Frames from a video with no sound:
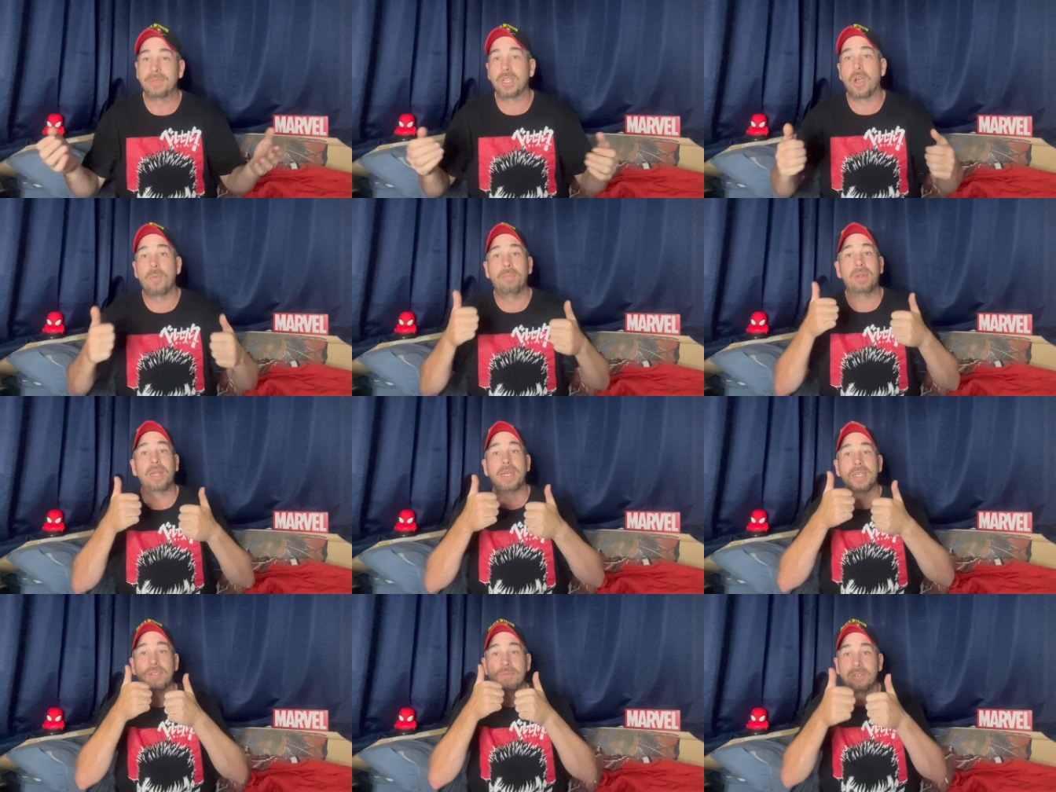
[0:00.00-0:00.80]
So
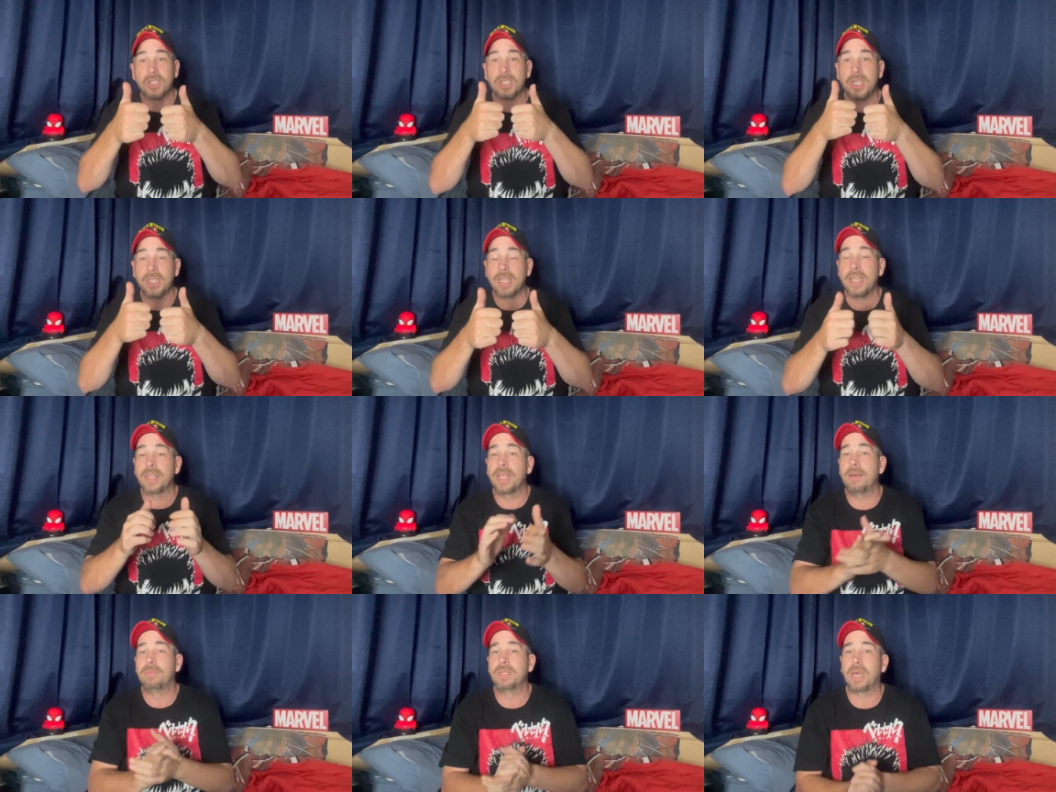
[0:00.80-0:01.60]
please, just hit that
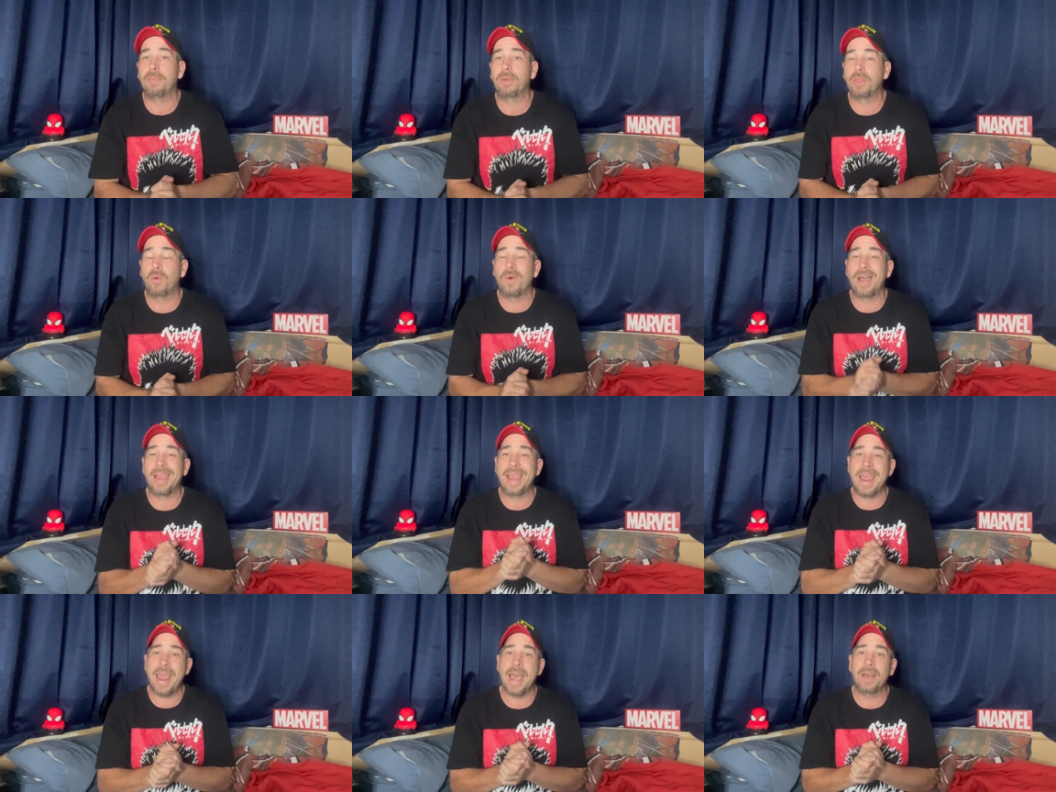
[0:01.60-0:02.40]
thumbs up on the way
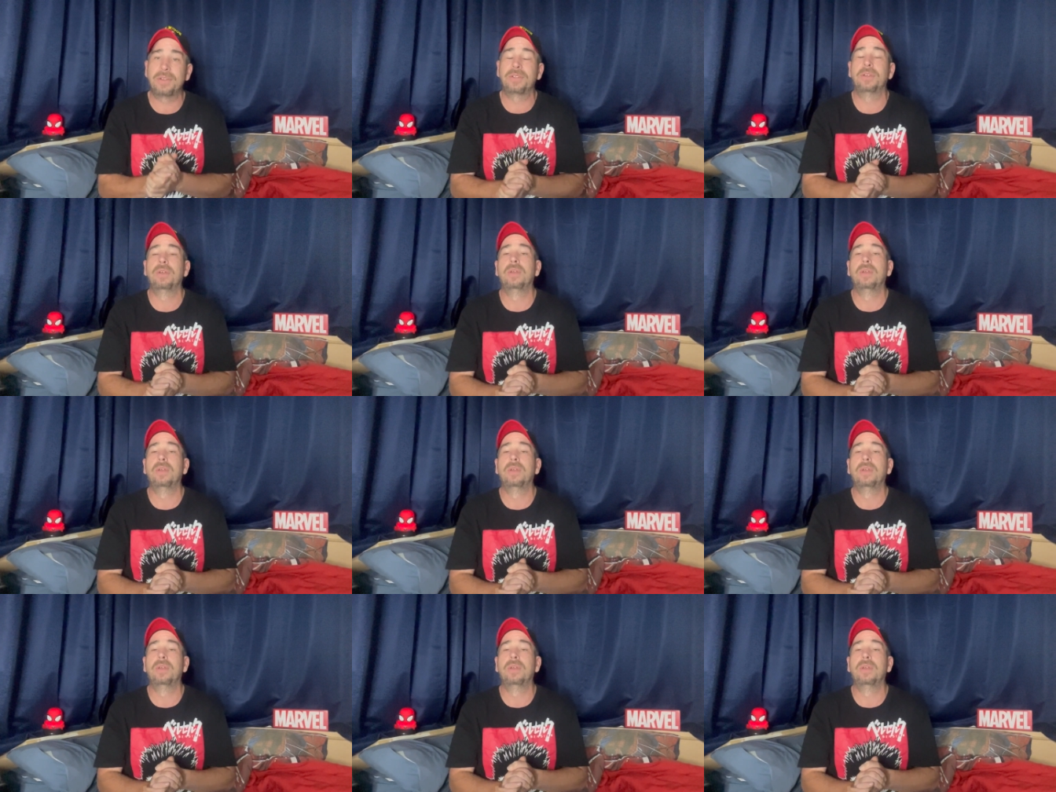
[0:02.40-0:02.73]
out.